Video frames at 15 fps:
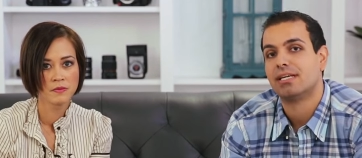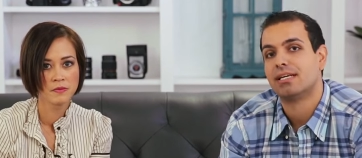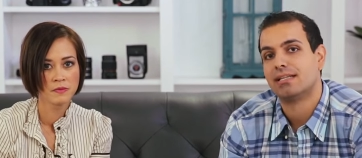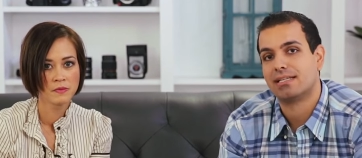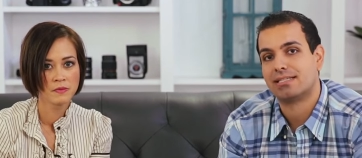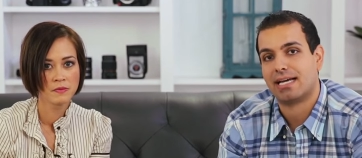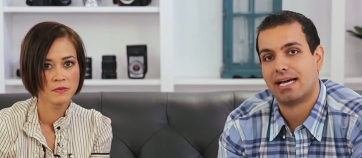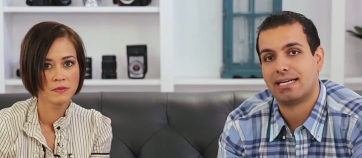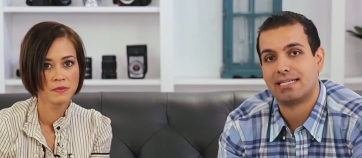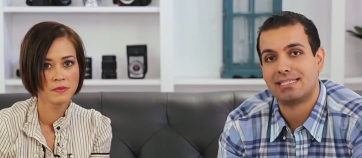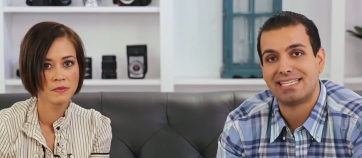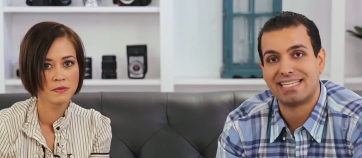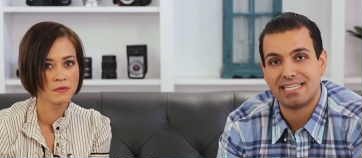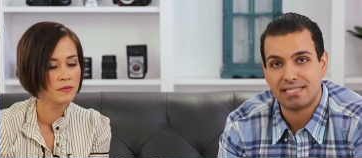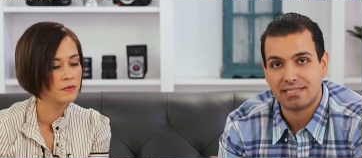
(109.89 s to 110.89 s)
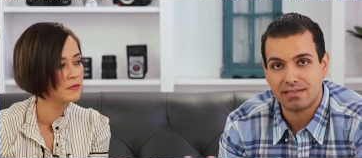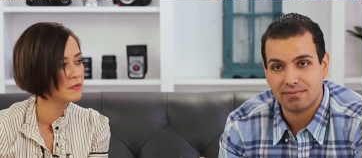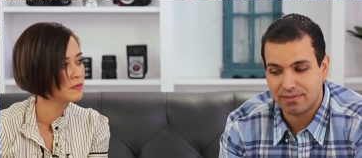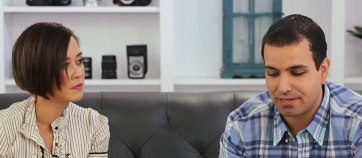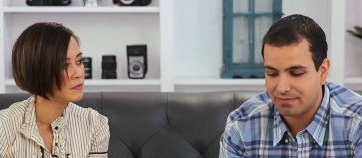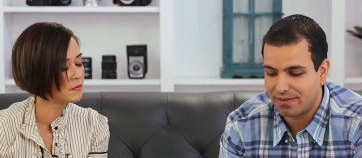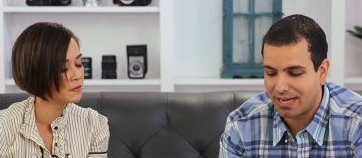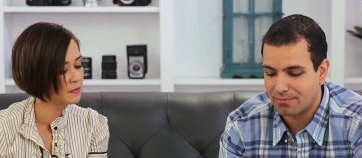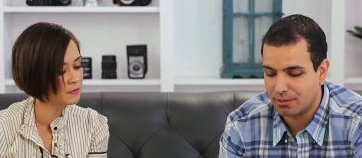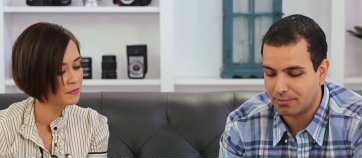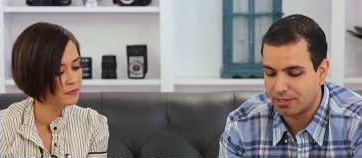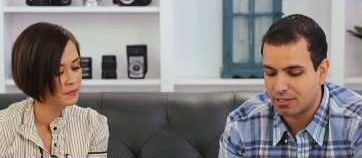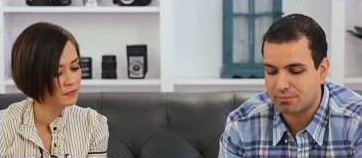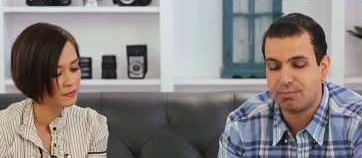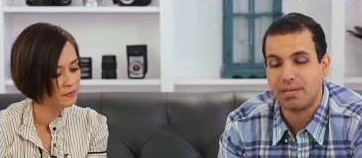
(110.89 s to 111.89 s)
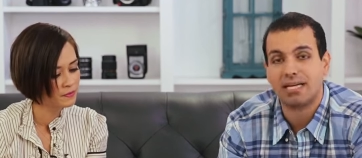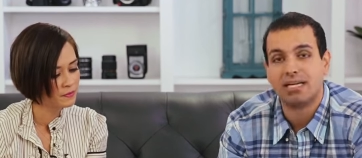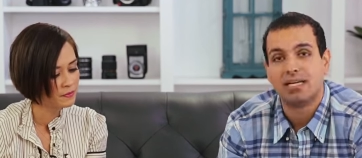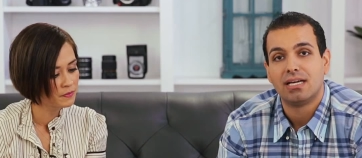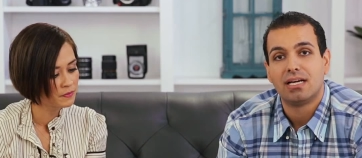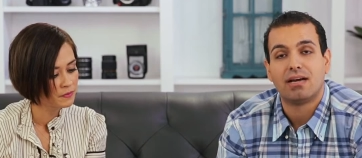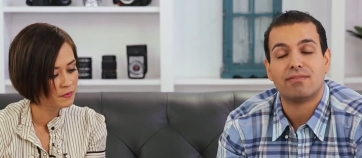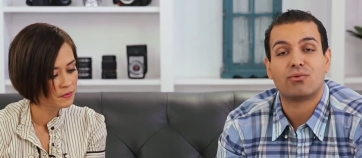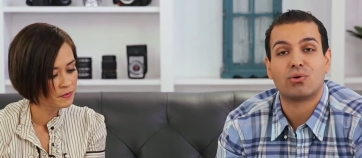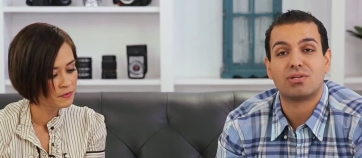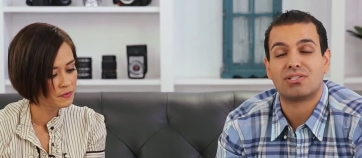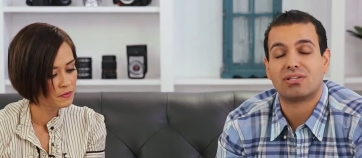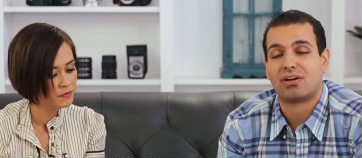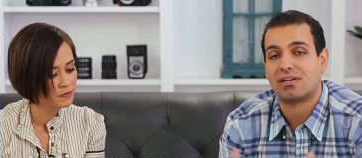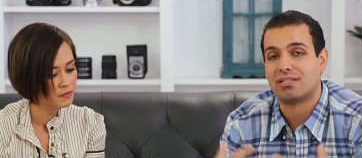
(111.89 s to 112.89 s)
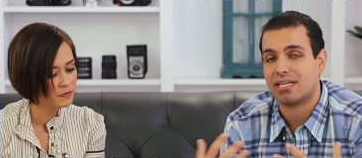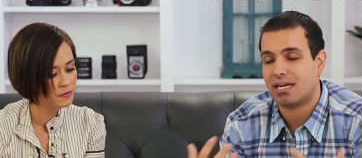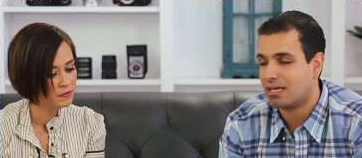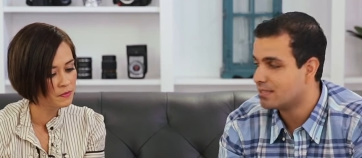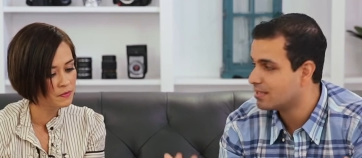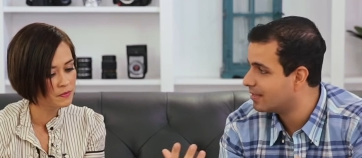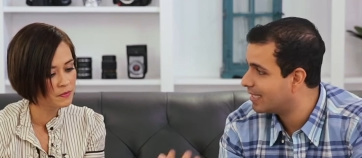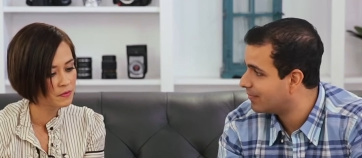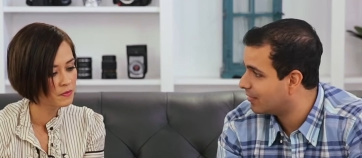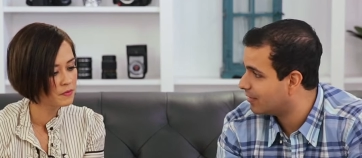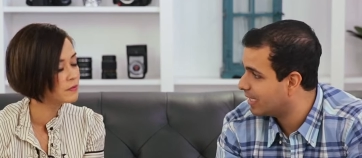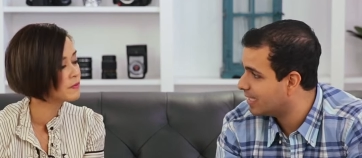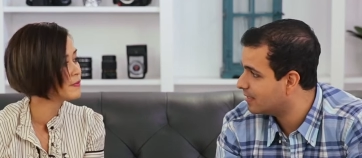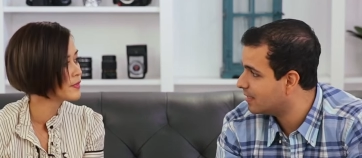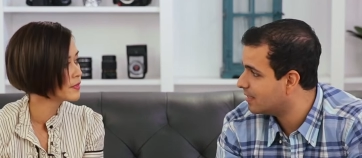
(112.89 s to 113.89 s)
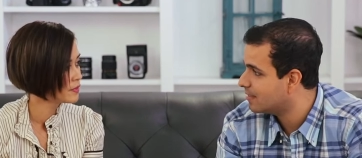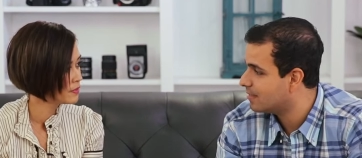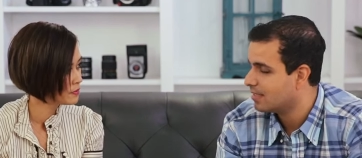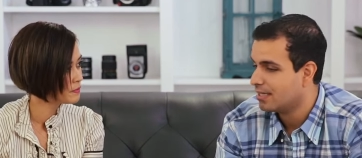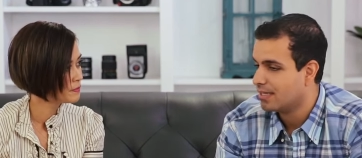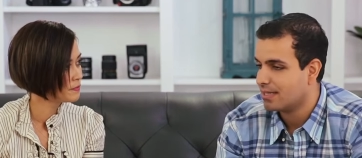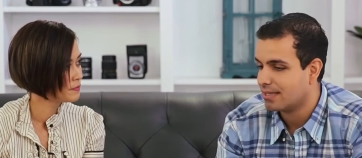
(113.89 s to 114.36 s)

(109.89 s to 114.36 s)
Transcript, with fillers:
Speaker 1: The tightest is 55 millimeters. But of course there are tons of different lenses